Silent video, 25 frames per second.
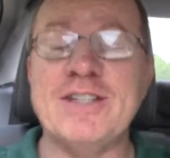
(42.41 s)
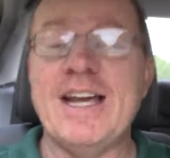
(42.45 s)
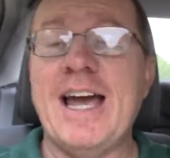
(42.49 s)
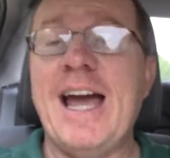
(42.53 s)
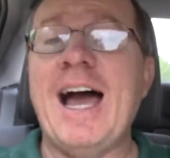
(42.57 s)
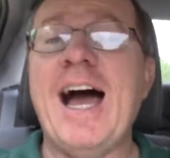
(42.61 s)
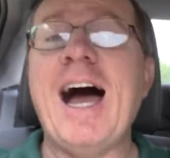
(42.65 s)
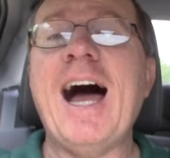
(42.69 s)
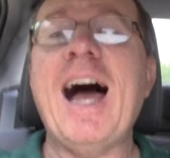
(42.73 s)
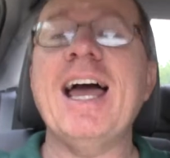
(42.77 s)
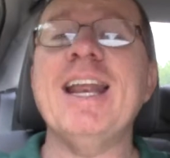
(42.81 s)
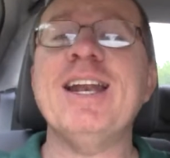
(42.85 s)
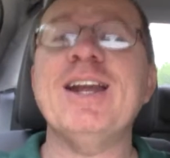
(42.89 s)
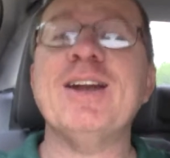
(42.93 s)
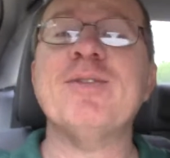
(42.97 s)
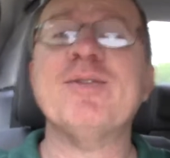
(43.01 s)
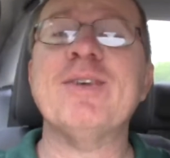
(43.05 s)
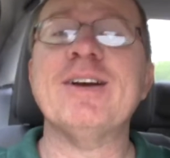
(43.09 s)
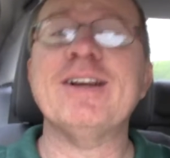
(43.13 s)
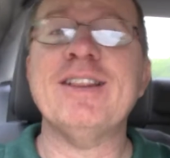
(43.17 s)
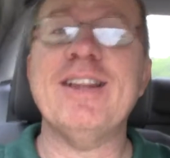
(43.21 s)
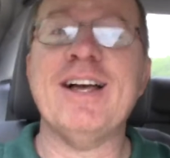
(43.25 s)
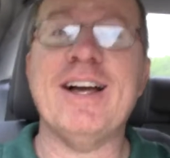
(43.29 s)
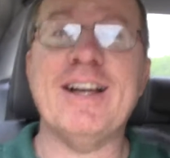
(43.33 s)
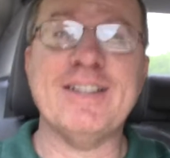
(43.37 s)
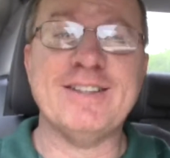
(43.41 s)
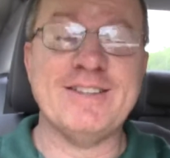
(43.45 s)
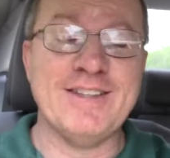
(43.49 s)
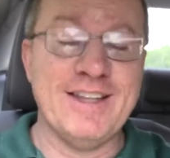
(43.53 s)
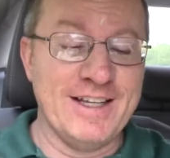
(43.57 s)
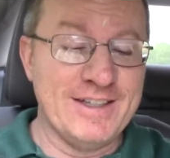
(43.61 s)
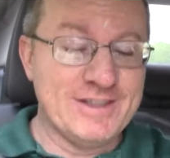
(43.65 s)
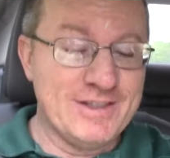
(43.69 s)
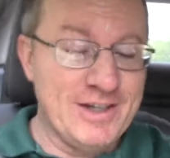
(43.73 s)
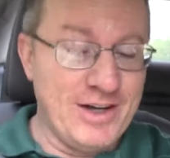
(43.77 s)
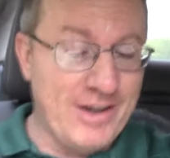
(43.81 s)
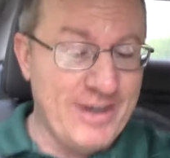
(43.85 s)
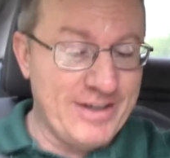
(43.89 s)
I didn't realize
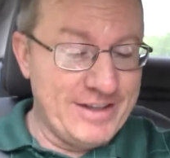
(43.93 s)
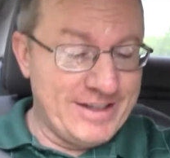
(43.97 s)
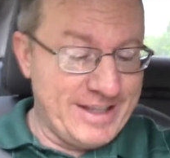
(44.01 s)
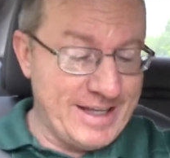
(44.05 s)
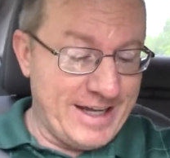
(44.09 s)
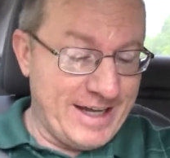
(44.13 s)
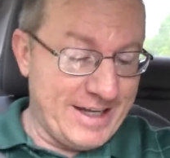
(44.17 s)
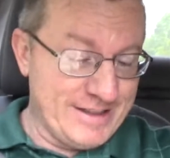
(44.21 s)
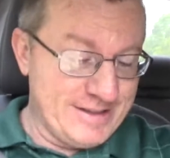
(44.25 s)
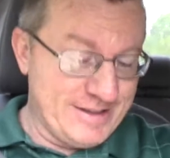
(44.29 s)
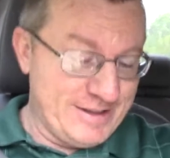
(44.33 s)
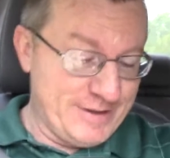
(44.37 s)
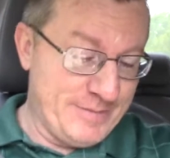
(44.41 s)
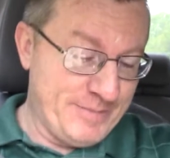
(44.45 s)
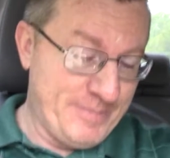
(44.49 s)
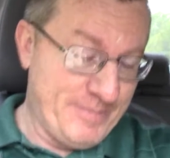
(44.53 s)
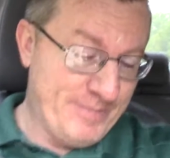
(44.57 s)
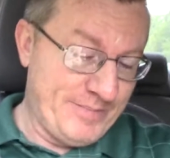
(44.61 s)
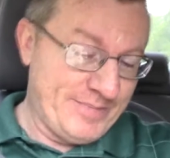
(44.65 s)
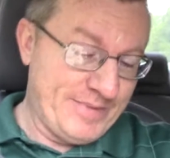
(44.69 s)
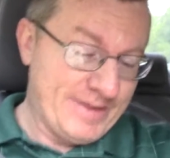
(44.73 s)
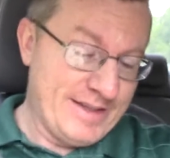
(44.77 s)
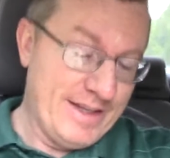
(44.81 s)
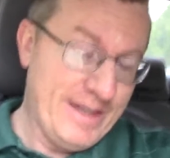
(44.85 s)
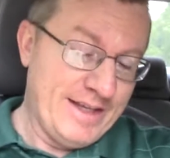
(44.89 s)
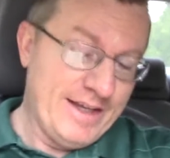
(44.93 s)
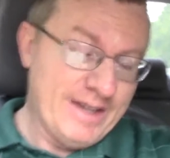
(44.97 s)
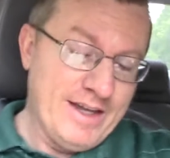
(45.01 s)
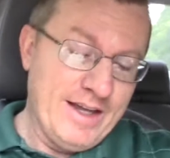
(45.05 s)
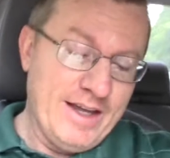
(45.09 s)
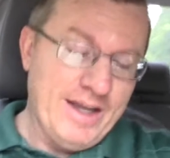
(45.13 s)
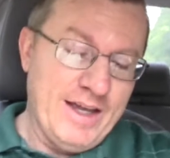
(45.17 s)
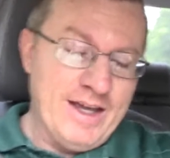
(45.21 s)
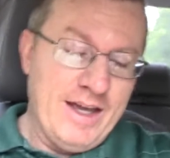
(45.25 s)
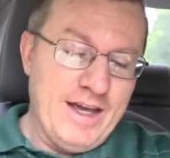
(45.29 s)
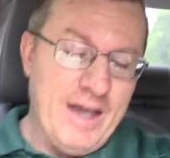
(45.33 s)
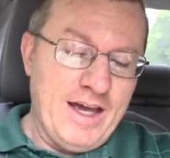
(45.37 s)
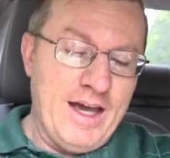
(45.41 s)
they taught
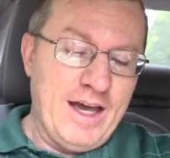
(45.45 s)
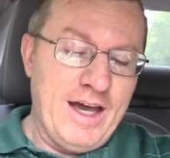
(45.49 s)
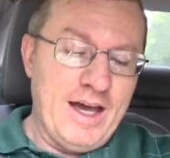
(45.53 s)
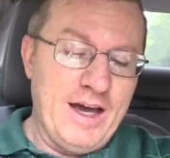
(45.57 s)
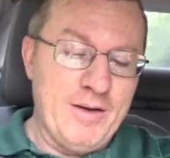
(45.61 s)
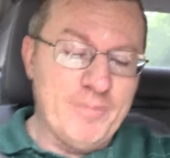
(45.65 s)
that.